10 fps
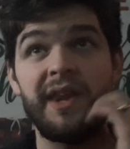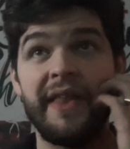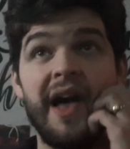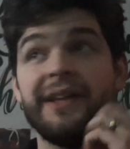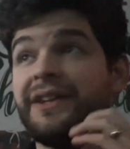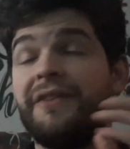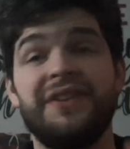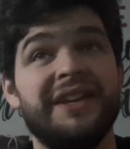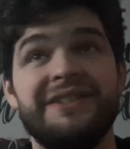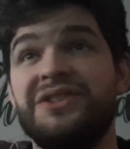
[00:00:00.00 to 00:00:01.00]
And I loved
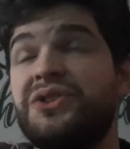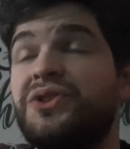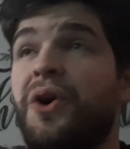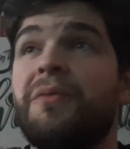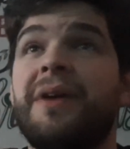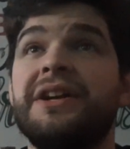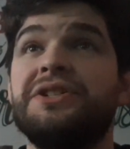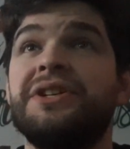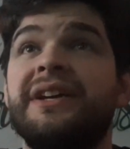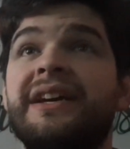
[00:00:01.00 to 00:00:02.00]
that so
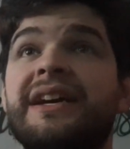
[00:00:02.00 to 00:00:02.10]
much.